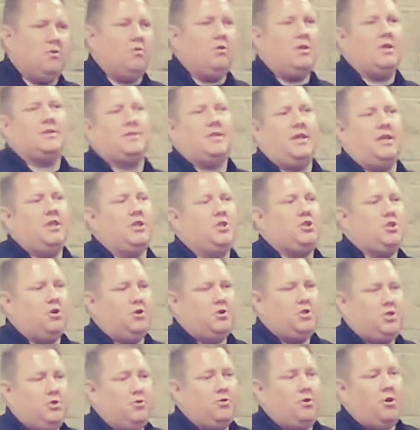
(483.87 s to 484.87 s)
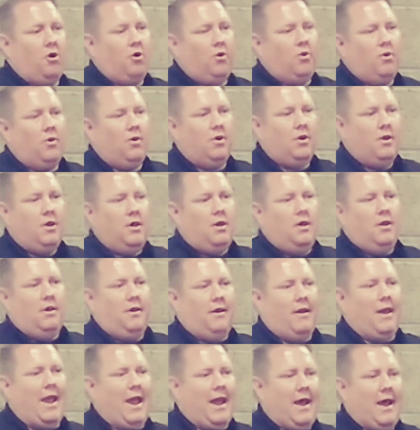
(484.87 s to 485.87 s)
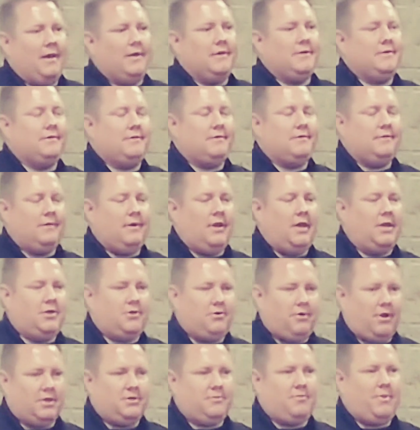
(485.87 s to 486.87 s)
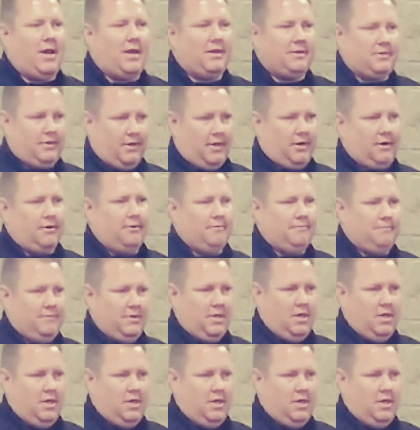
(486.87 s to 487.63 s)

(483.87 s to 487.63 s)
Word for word: let's say the church you know has a trespass letter,